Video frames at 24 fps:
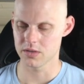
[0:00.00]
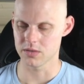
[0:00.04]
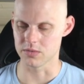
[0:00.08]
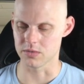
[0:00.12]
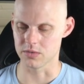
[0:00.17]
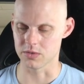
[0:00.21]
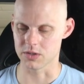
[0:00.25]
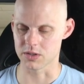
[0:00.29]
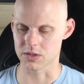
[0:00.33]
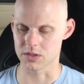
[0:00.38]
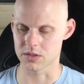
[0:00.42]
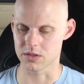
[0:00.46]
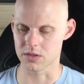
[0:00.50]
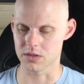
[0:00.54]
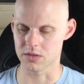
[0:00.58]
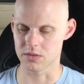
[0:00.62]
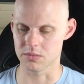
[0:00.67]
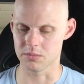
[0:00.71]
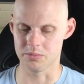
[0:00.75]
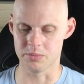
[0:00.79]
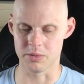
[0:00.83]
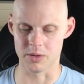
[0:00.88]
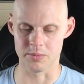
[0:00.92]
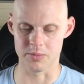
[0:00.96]
We'll just
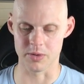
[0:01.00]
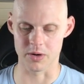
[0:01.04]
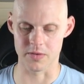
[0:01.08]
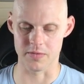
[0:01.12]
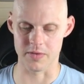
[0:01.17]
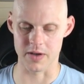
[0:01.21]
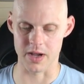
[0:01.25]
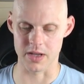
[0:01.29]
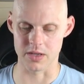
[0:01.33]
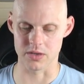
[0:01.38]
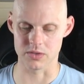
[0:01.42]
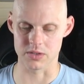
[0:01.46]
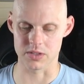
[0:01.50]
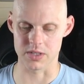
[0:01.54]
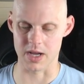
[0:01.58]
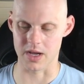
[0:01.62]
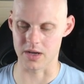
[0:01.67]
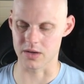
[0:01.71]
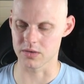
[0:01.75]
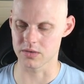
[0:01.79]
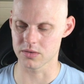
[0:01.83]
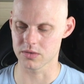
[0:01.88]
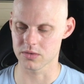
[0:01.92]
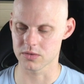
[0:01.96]
bump our values
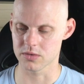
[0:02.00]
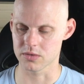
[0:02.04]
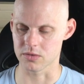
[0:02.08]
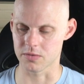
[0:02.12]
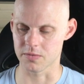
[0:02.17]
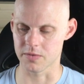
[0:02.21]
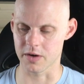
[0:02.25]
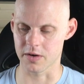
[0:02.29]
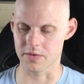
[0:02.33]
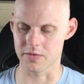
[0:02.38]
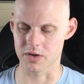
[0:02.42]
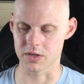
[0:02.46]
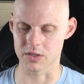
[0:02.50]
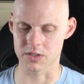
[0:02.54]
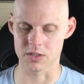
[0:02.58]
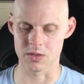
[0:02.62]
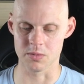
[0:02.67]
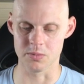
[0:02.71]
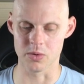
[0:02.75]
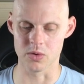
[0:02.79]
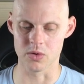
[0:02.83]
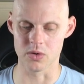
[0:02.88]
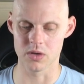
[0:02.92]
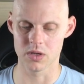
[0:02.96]
down. So very, very
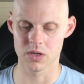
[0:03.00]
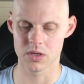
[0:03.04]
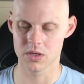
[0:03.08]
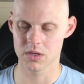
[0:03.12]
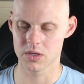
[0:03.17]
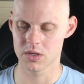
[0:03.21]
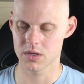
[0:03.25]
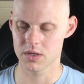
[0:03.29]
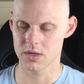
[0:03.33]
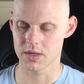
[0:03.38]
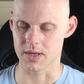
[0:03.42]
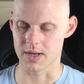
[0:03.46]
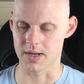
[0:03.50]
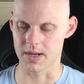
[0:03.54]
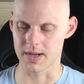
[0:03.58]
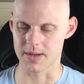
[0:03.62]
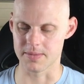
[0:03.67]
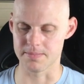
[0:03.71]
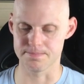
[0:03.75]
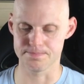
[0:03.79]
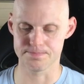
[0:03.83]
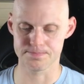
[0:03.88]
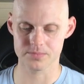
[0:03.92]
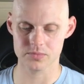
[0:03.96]
simple. Um,